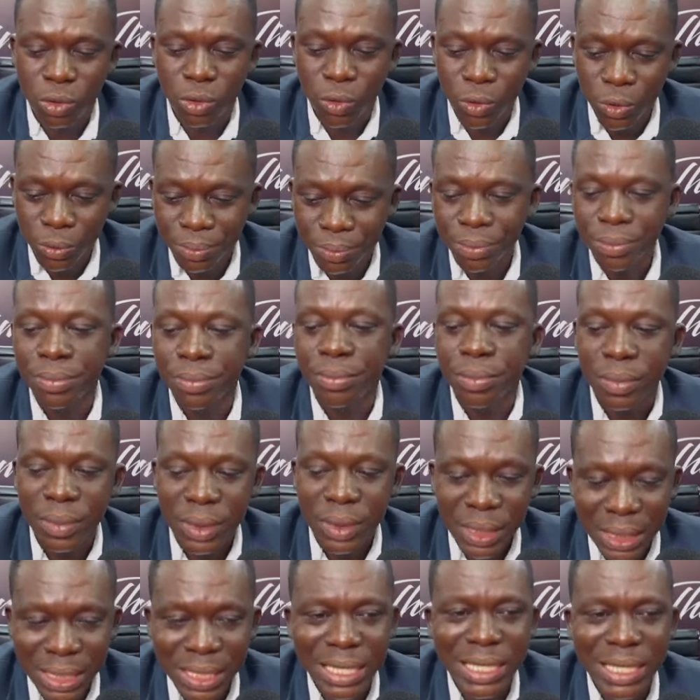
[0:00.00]
So
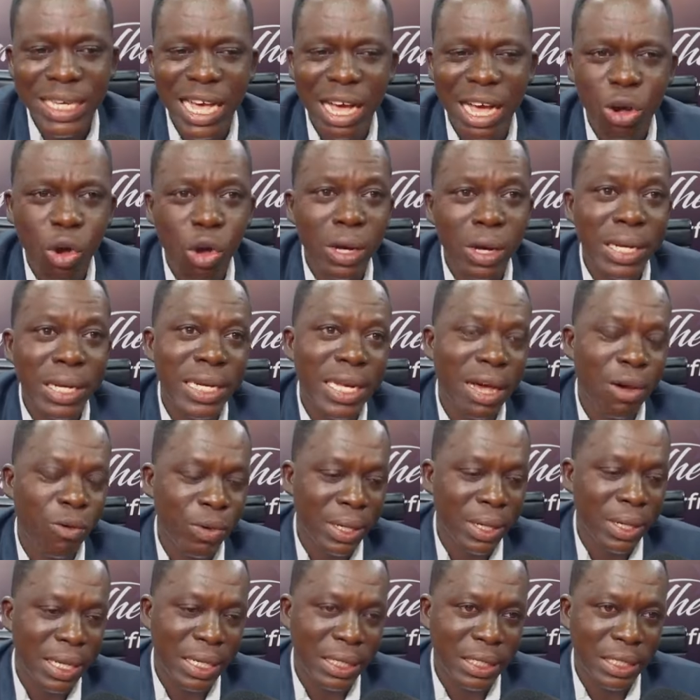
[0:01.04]
they are calling their
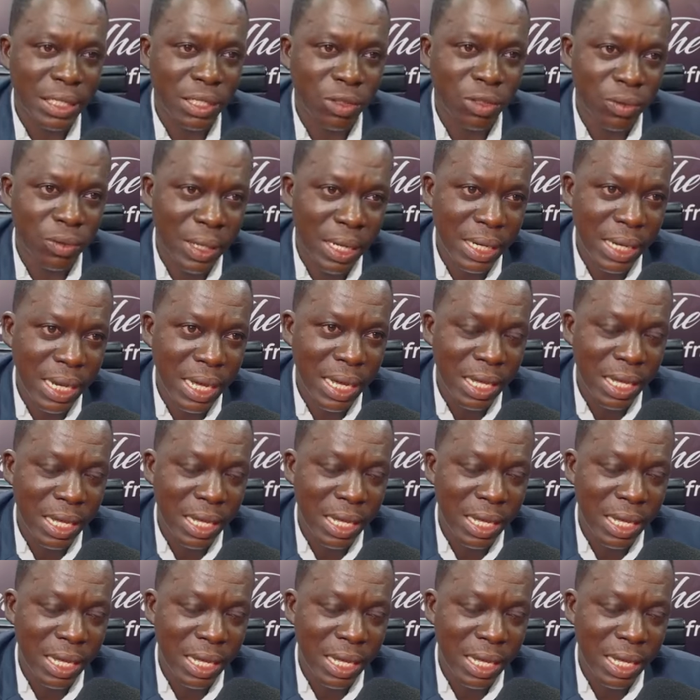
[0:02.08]
witnesses together.